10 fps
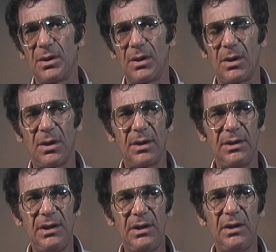uh,
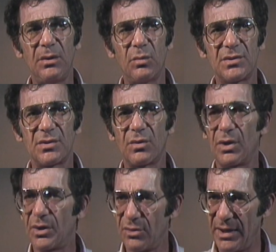he was a, a,